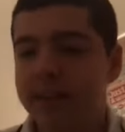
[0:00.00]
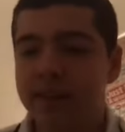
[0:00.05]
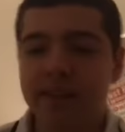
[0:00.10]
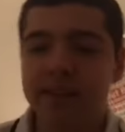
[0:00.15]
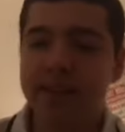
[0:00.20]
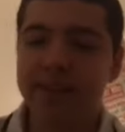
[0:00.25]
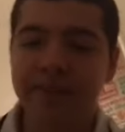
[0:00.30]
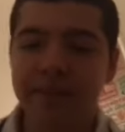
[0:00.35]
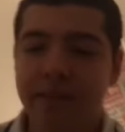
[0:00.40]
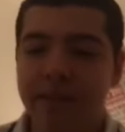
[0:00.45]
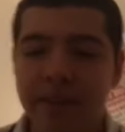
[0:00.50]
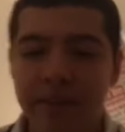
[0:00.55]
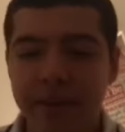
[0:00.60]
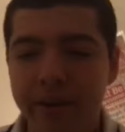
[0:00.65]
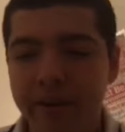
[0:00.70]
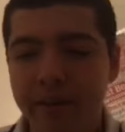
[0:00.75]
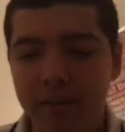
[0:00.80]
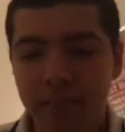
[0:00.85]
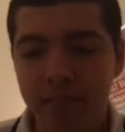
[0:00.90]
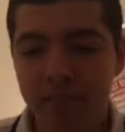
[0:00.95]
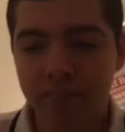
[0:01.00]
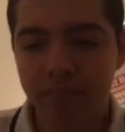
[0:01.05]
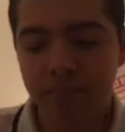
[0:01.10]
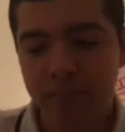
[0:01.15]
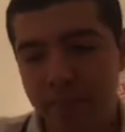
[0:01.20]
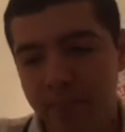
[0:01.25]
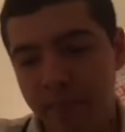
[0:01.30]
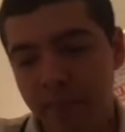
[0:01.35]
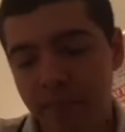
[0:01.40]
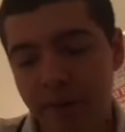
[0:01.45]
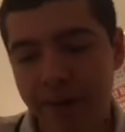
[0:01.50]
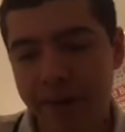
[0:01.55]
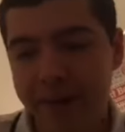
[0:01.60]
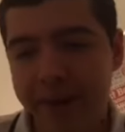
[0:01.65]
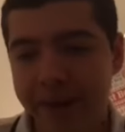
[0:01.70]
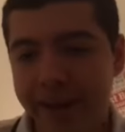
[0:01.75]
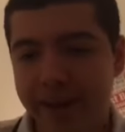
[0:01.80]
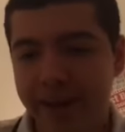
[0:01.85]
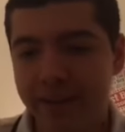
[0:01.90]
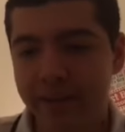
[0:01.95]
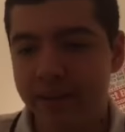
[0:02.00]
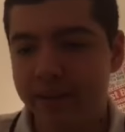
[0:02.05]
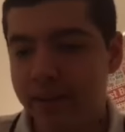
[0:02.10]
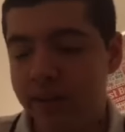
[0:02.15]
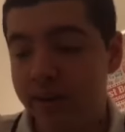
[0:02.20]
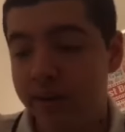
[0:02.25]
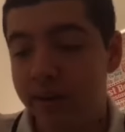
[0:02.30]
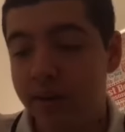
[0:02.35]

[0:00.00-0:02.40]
say it's 7:30, and